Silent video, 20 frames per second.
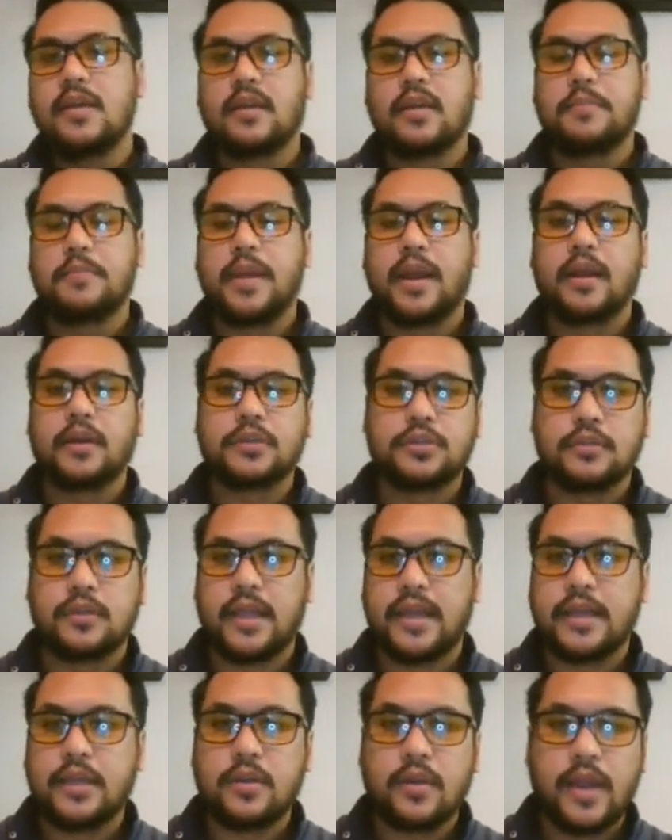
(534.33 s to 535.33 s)
compared to
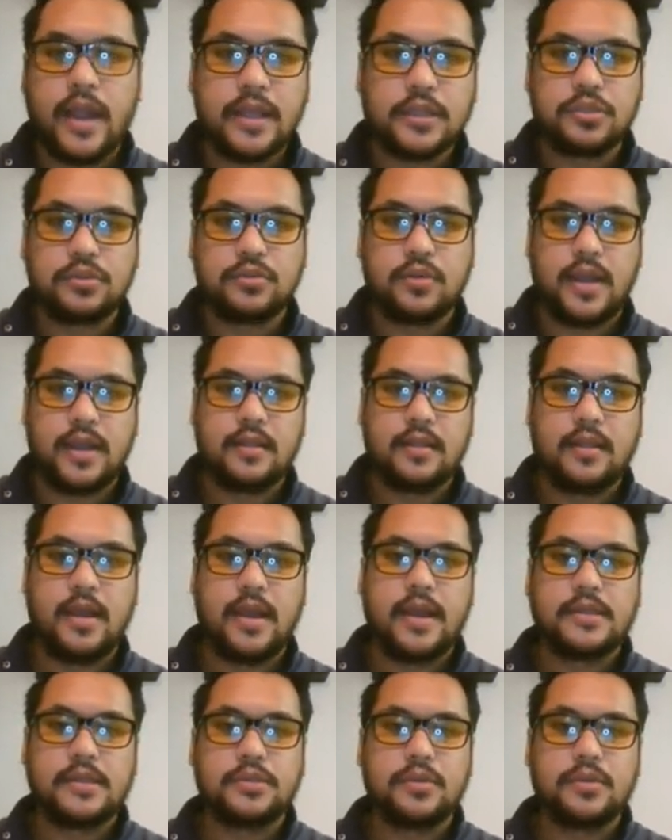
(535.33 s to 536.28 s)
like your N-Strike line.